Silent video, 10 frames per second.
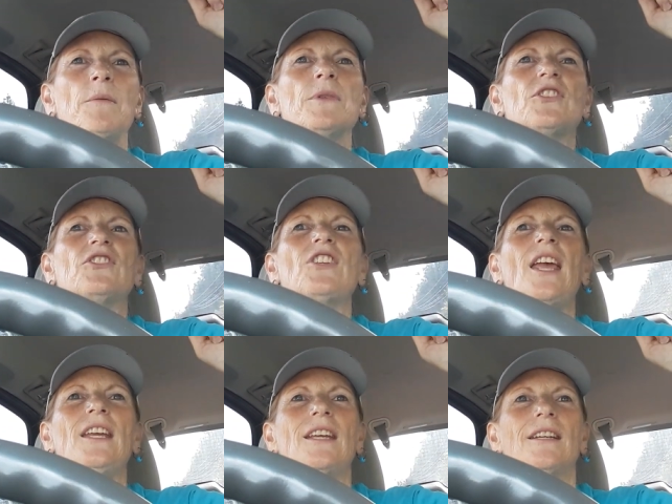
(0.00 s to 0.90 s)

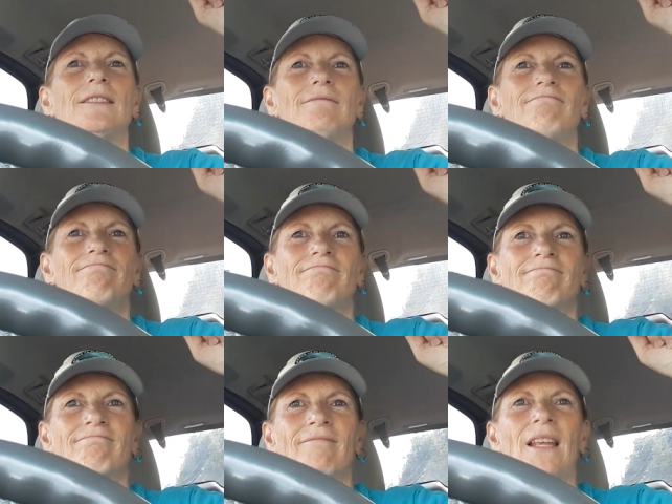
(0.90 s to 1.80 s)
mistake
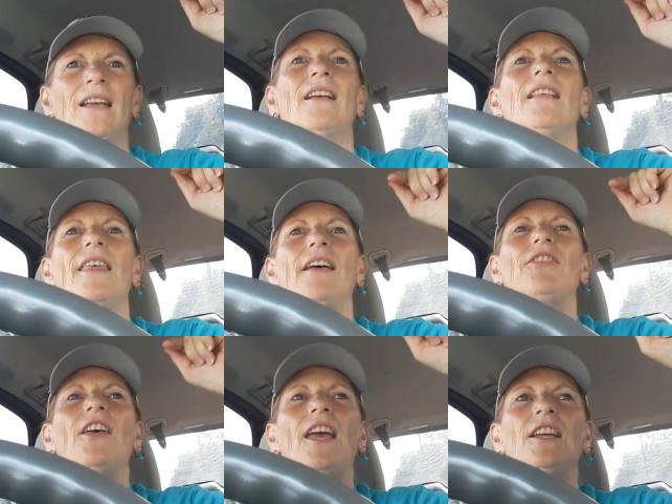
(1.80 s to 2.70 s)
that
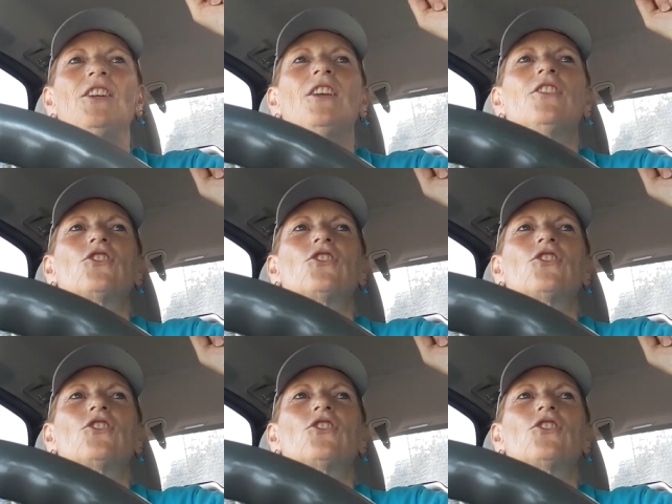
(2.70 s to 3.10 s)
they